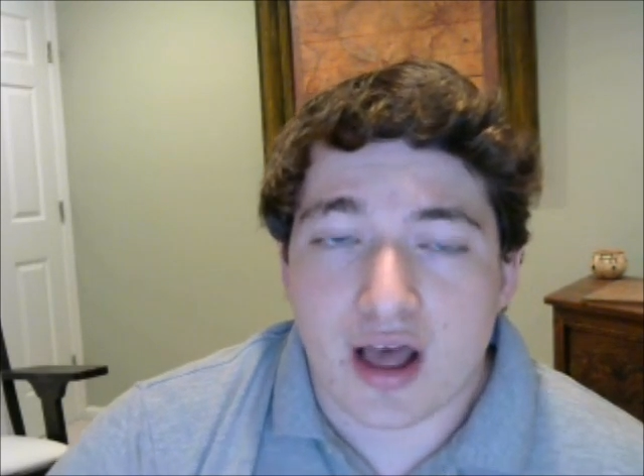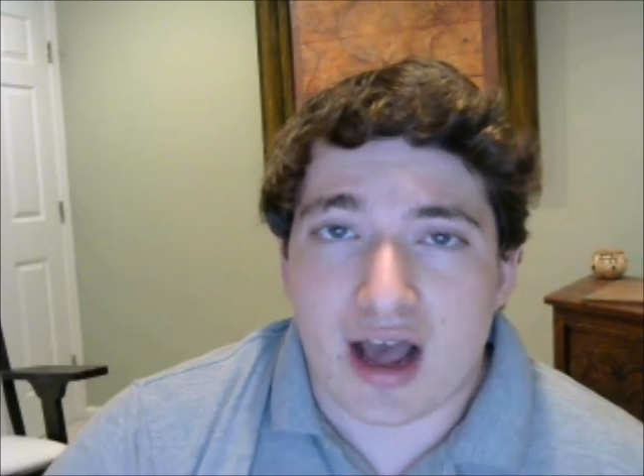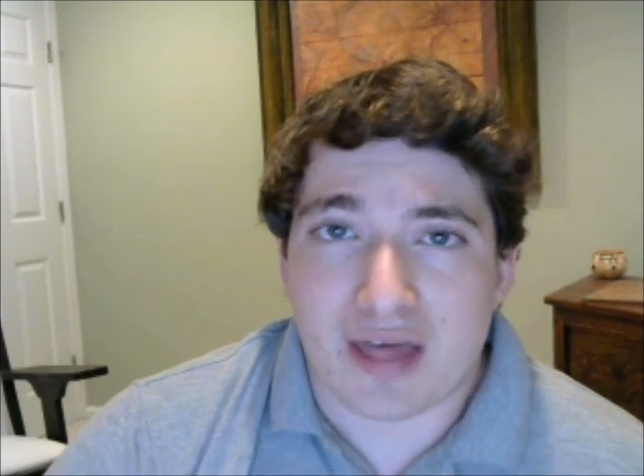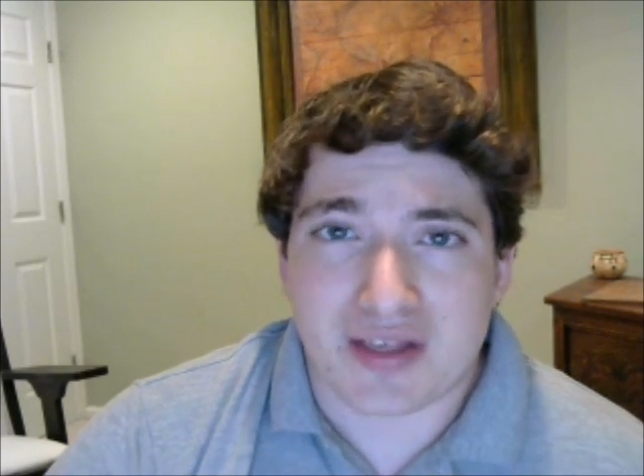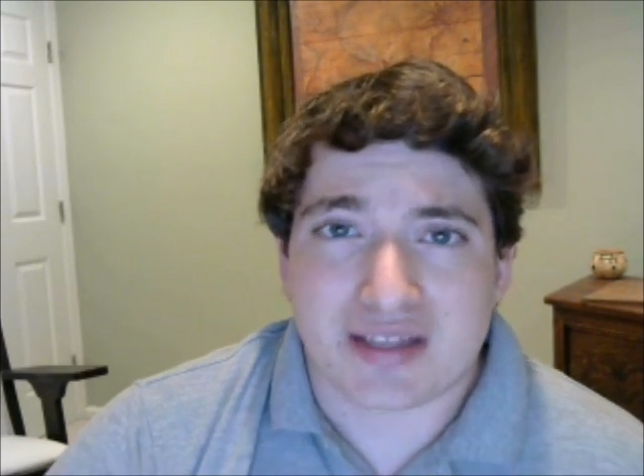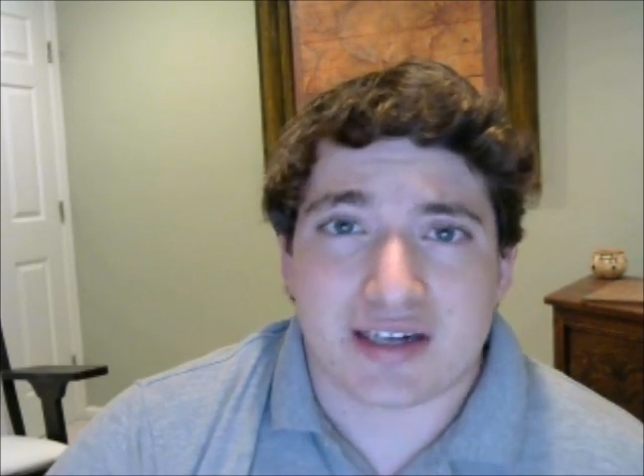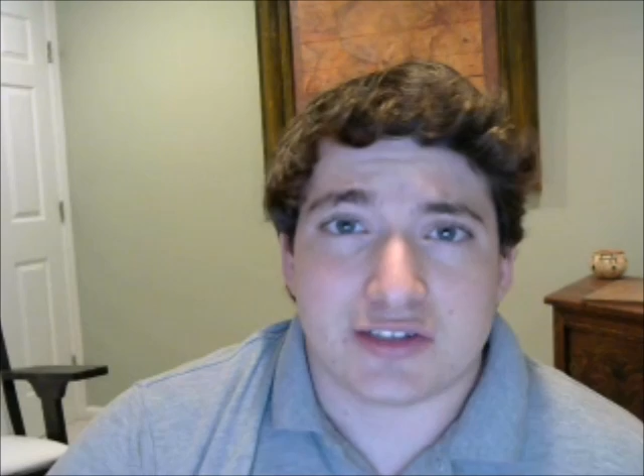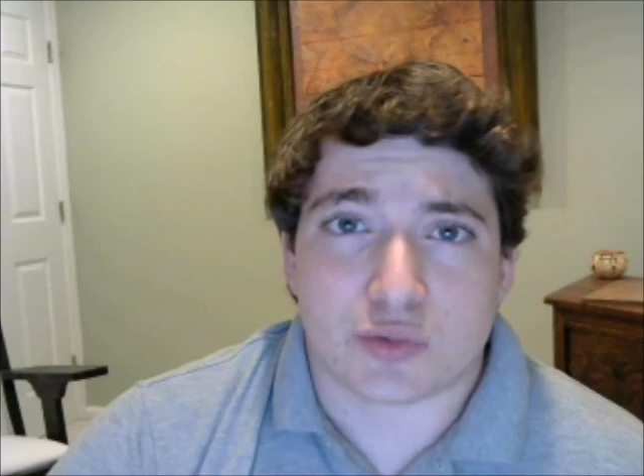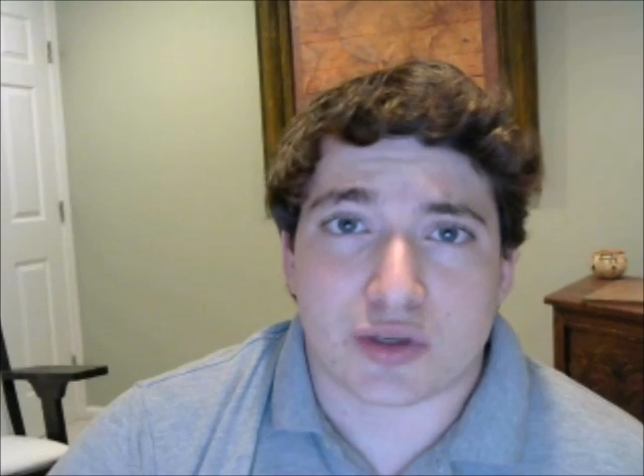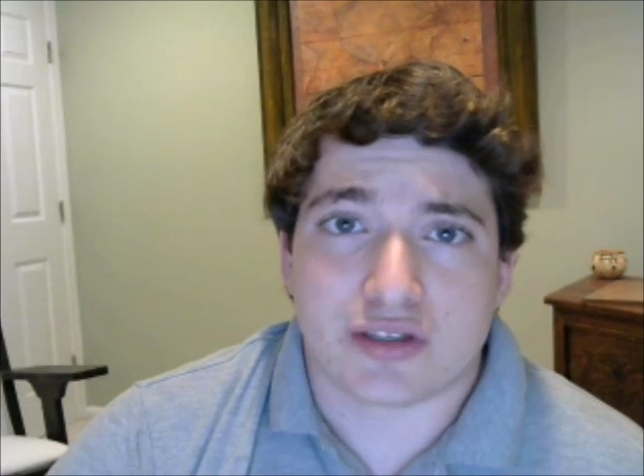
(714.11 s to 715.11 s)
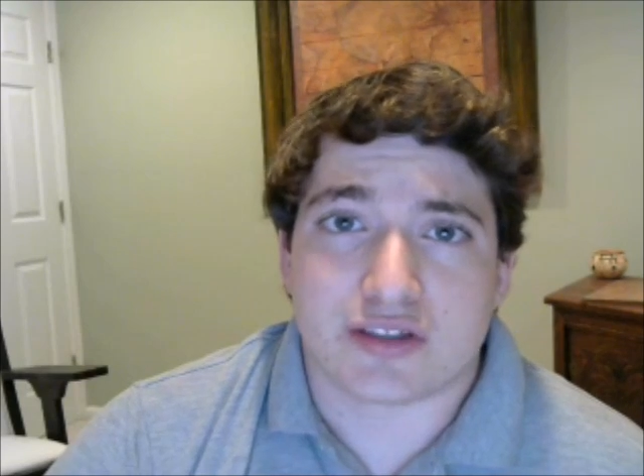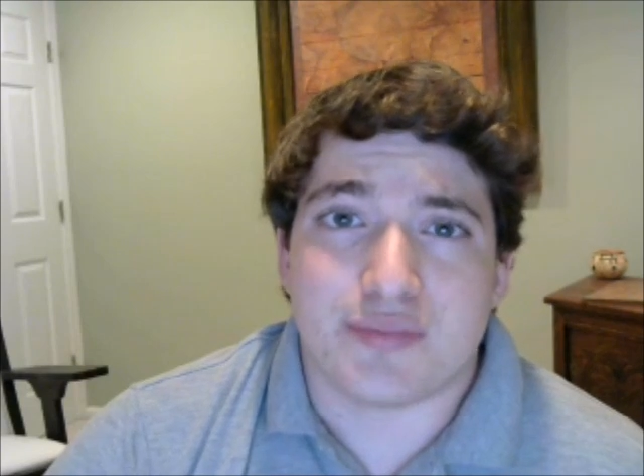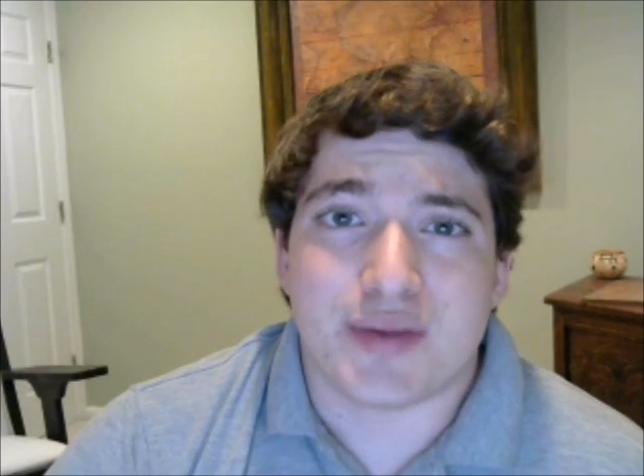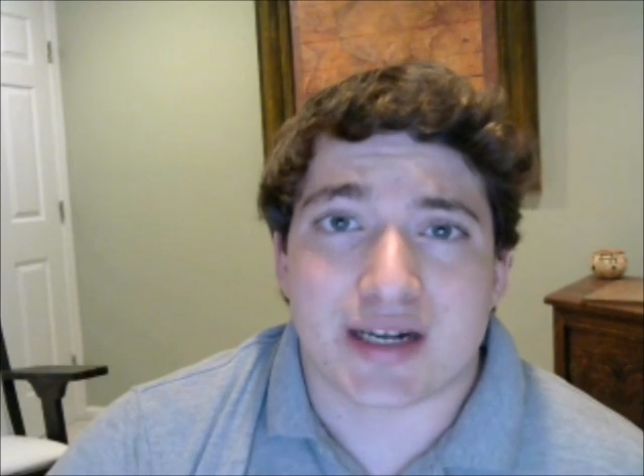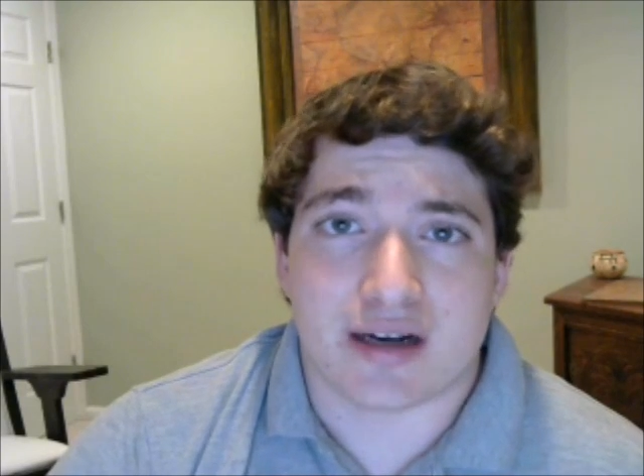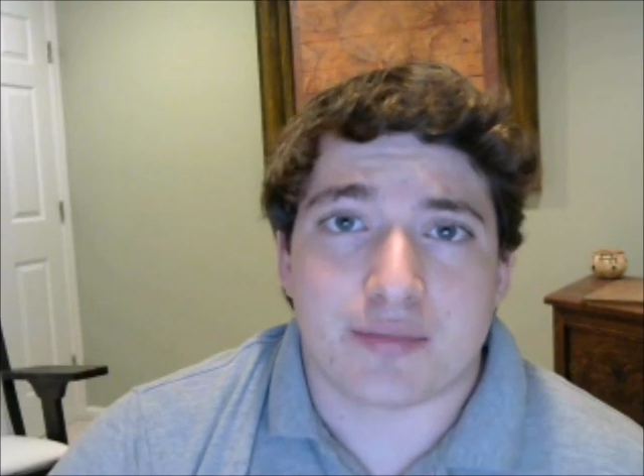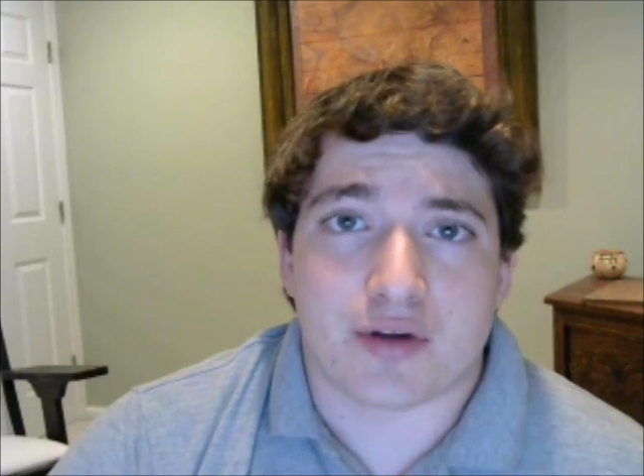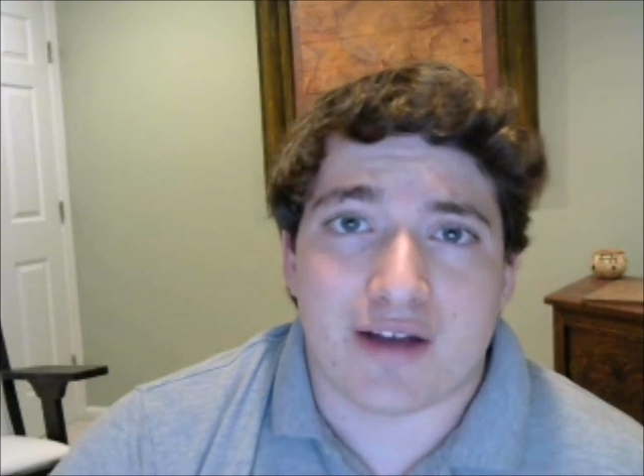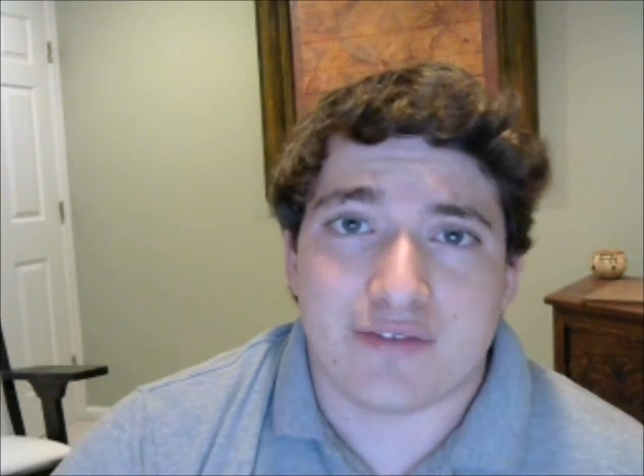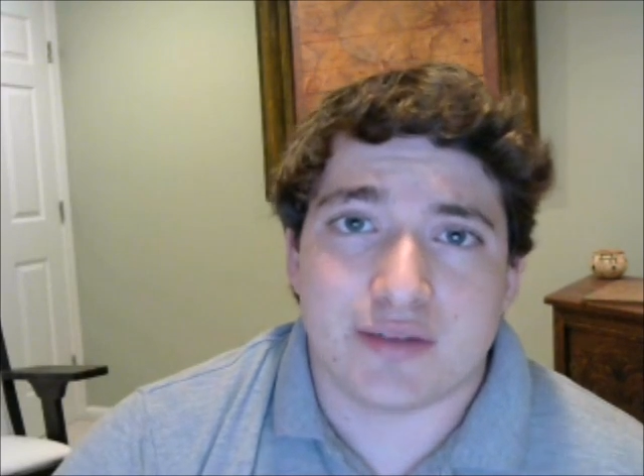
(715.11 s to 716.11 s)
I think that it's worth it to pick up
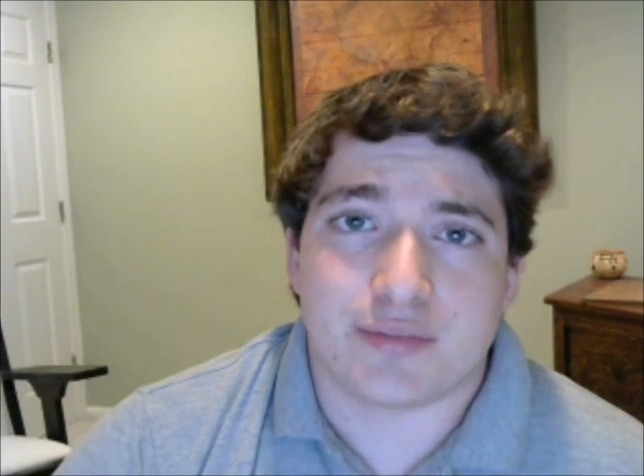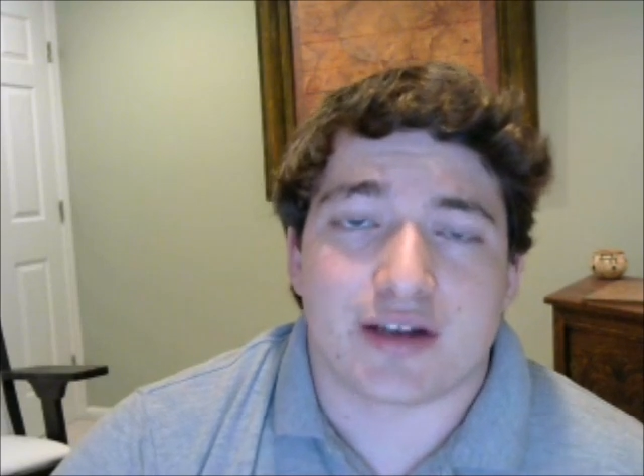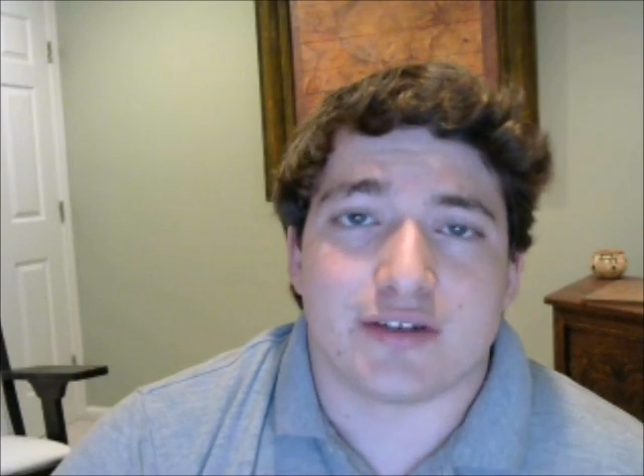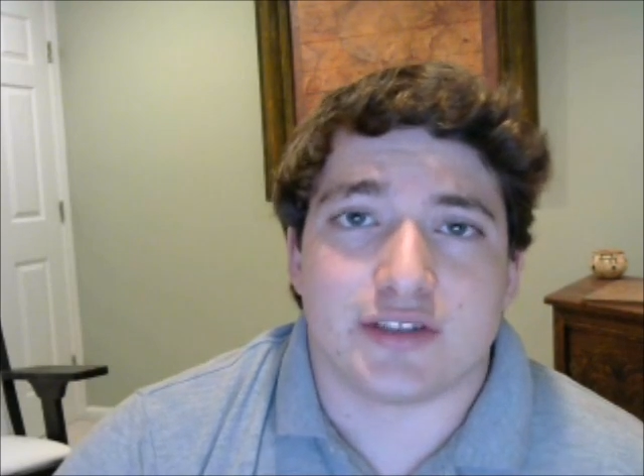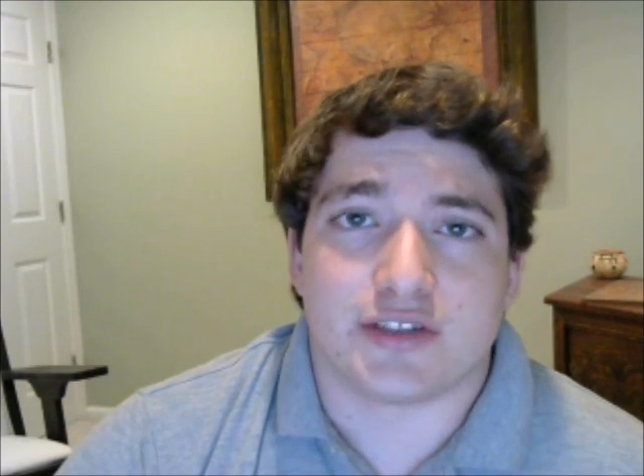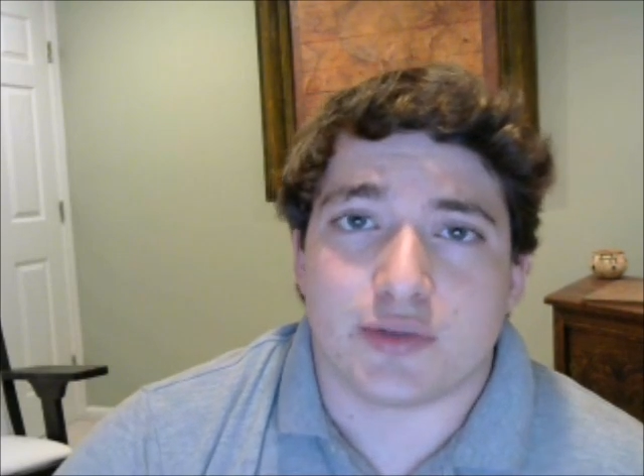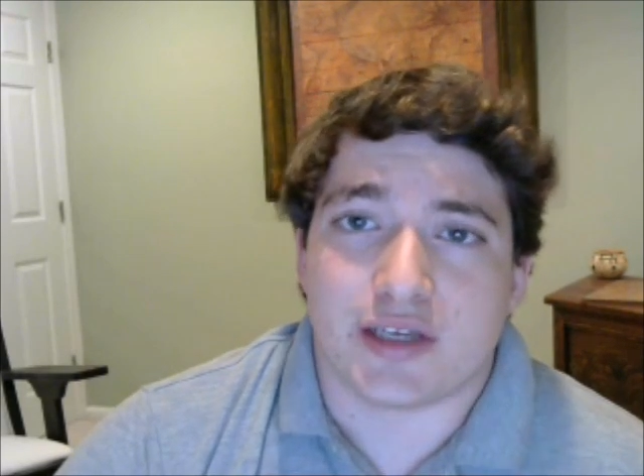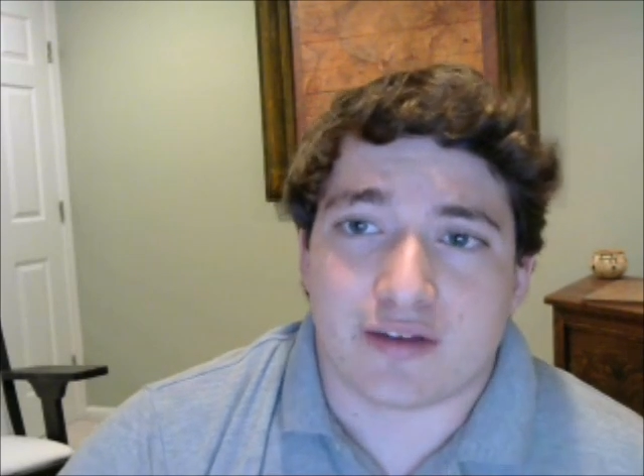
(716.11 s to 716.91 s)
Gravity players this week.